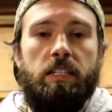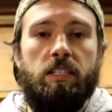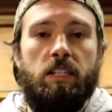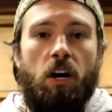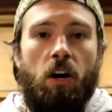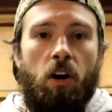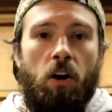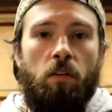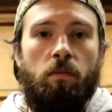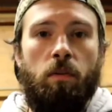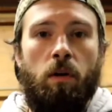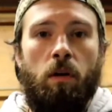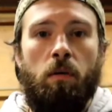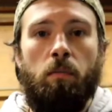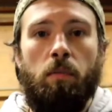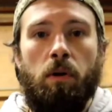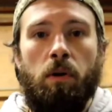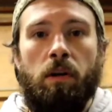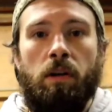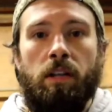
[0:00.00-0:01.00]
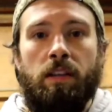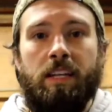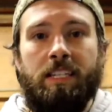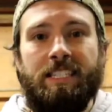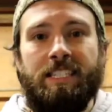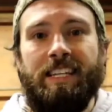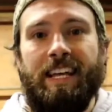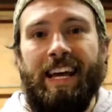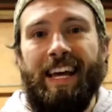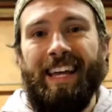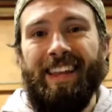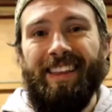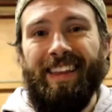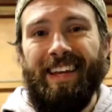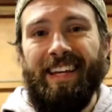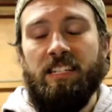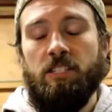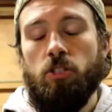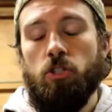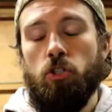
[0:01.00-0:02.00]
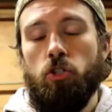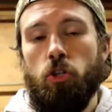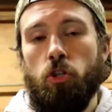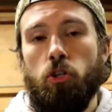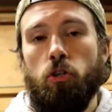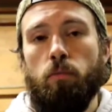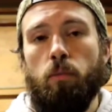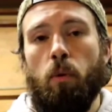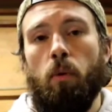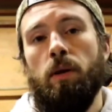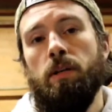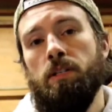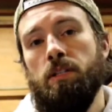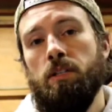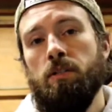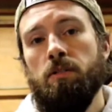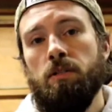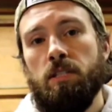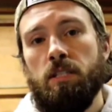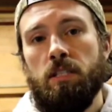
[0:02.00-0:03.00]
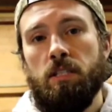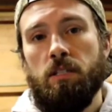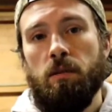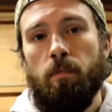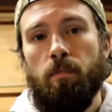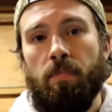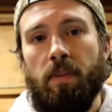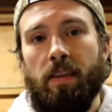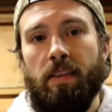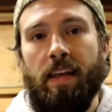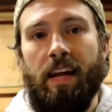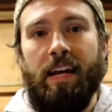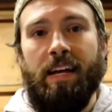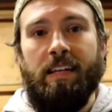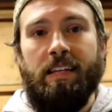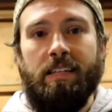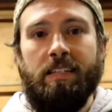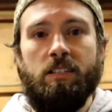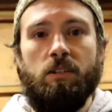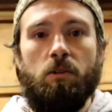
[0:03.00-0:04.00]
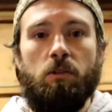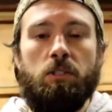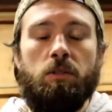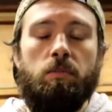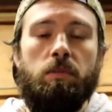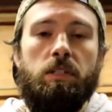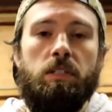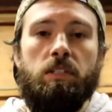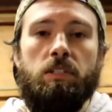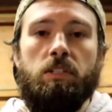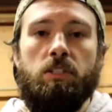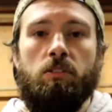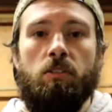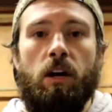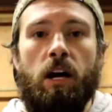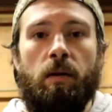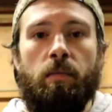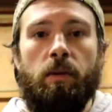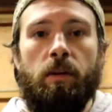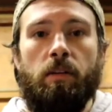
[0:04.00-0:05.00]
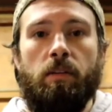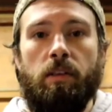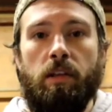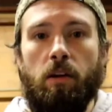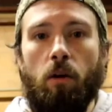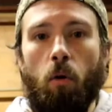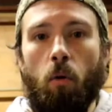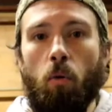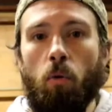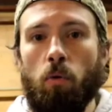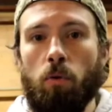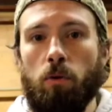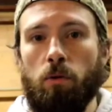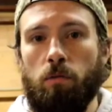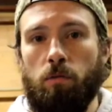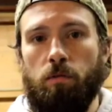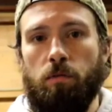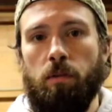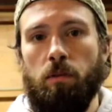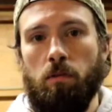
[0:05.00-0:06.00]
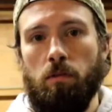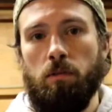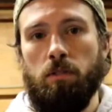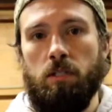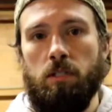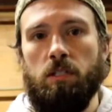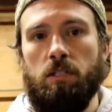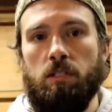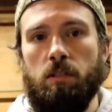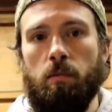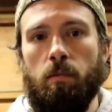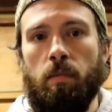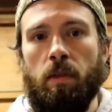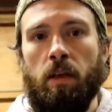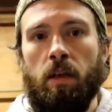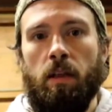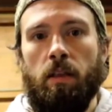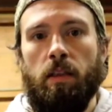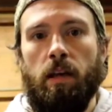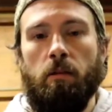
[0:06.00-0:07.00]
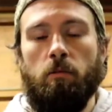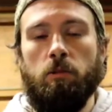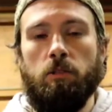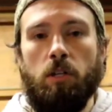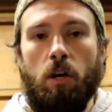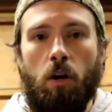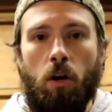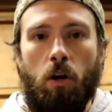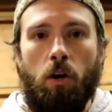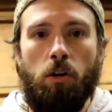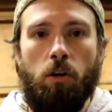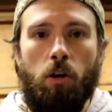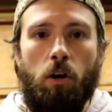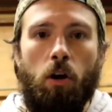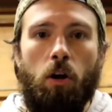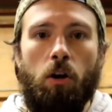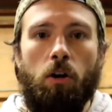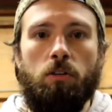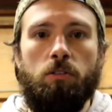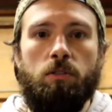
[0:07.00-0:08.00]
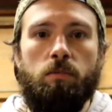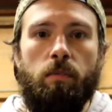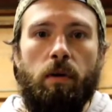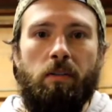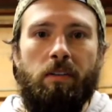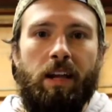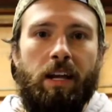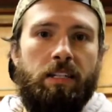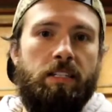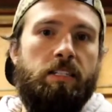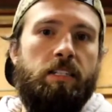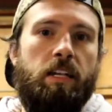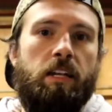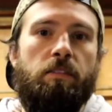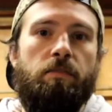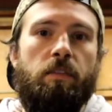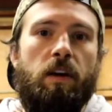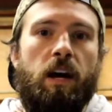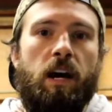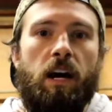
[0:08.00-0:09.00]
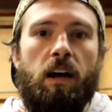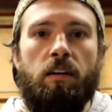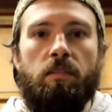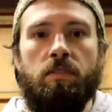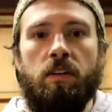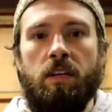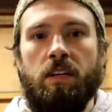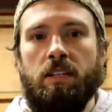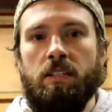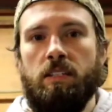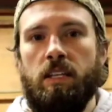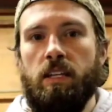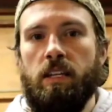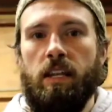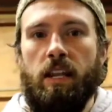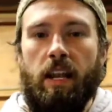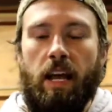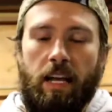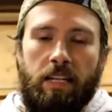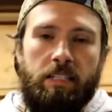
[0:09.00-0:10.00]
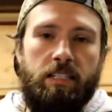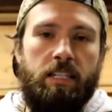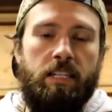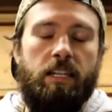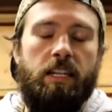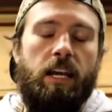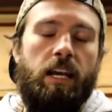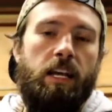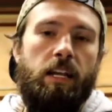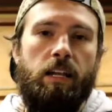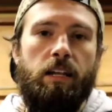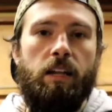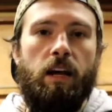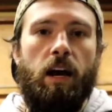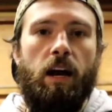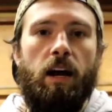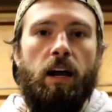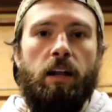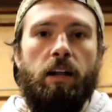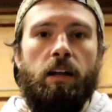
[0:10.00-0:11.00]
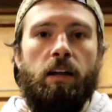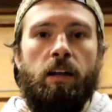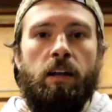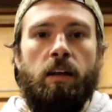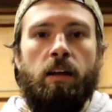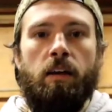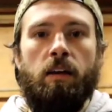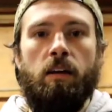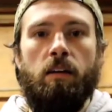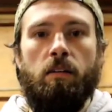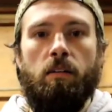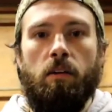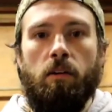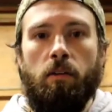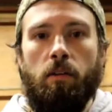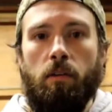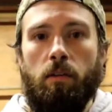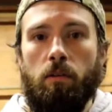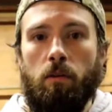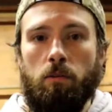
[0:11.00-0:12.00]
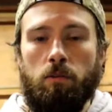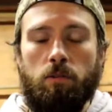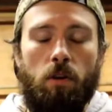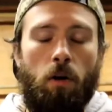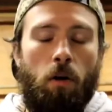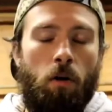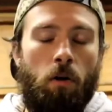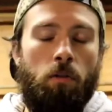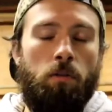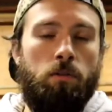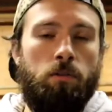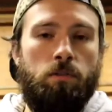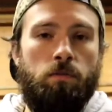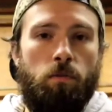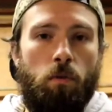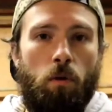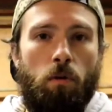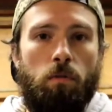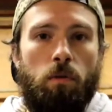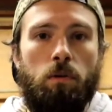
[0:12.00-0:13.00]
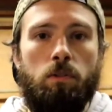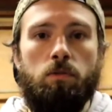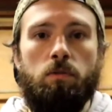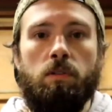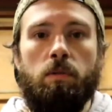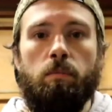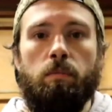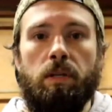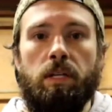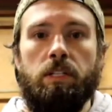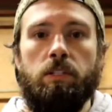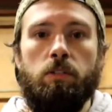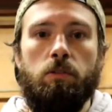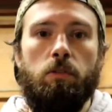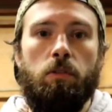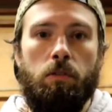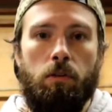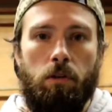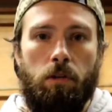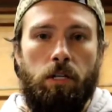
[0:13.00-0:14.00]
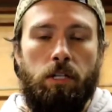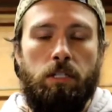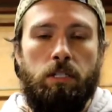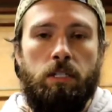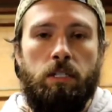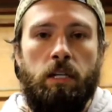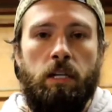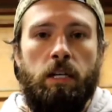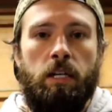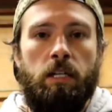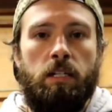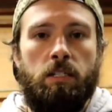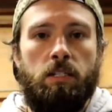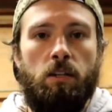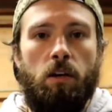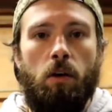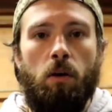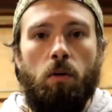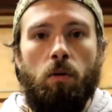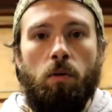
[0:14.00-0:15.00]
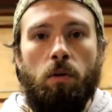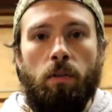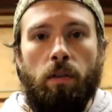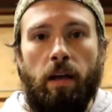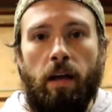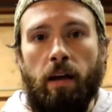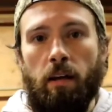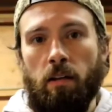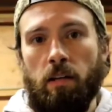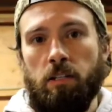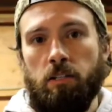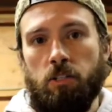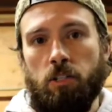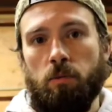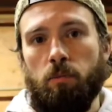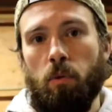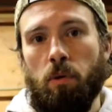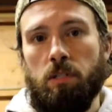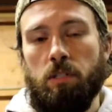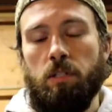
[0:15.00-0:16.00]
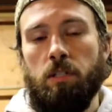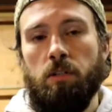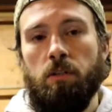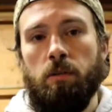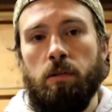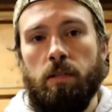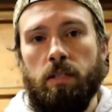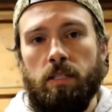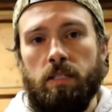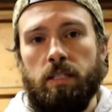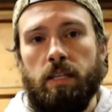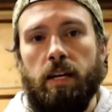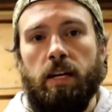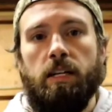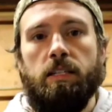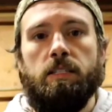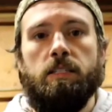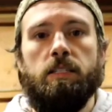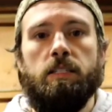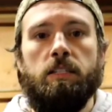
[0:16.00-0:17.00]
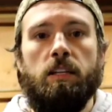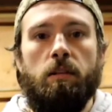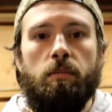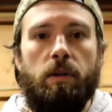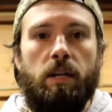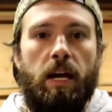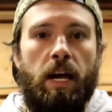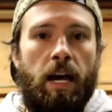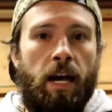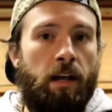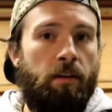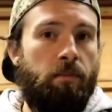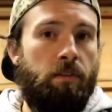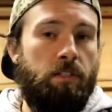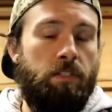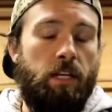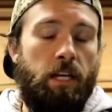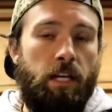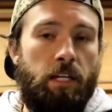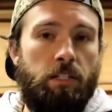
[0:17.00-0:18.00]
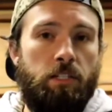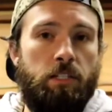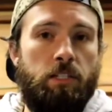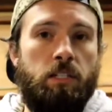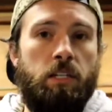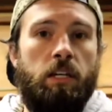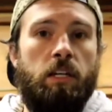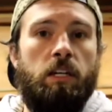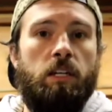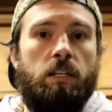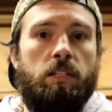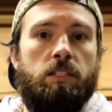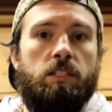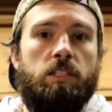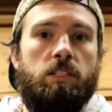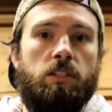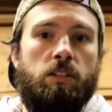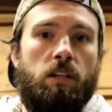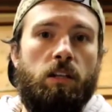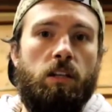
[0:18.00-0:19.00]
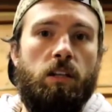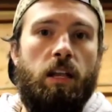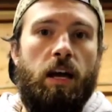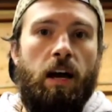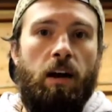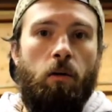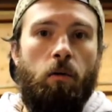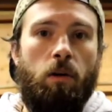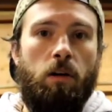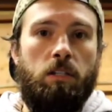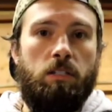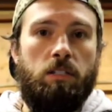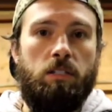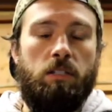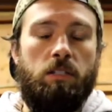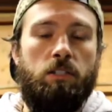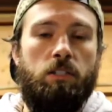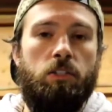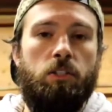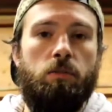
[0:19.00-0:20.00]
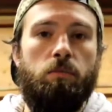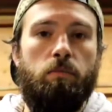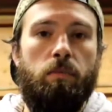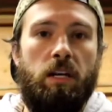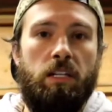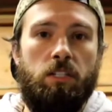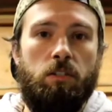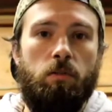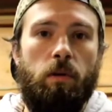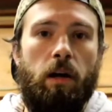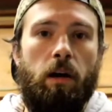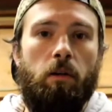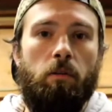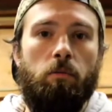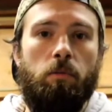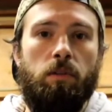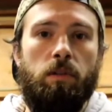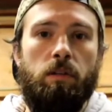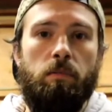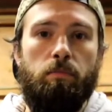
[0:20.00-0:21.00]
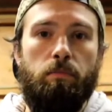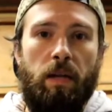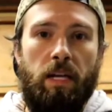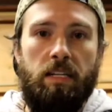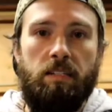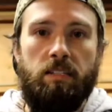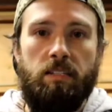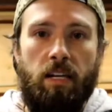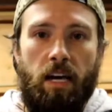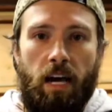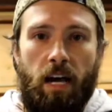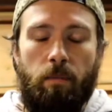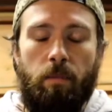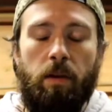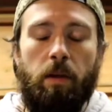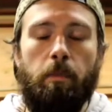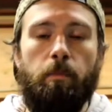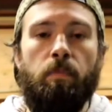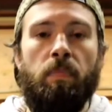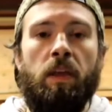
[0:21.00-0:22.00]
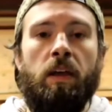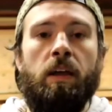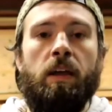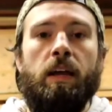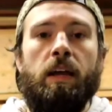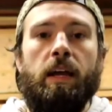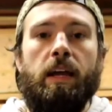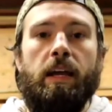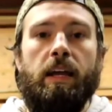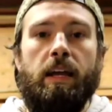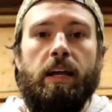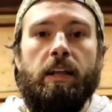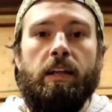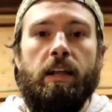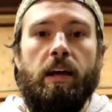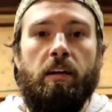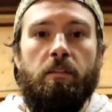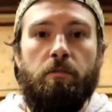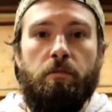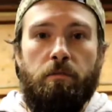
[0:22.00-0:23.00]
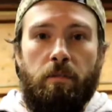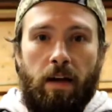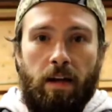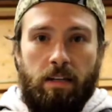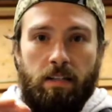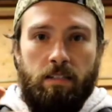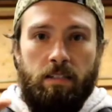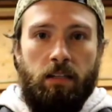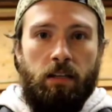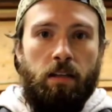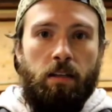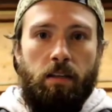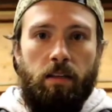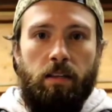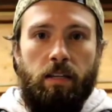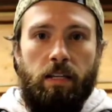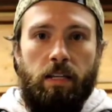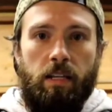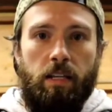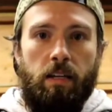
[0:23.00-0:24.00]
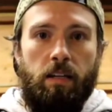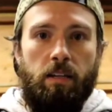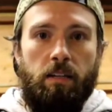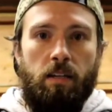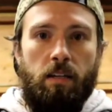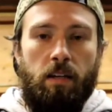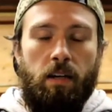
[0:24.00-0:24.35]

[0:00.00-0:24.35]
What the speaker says: is on Von Burgundy, that's an LH 2.2 system. That is ultimately describing the older fuel system that was on cars from about 1985 to 1989 on all those Volvos with the B230s. So the LH 2.2 in this case is gonna be advantageous because it's gonna allow us to mess around with the base timing and affect the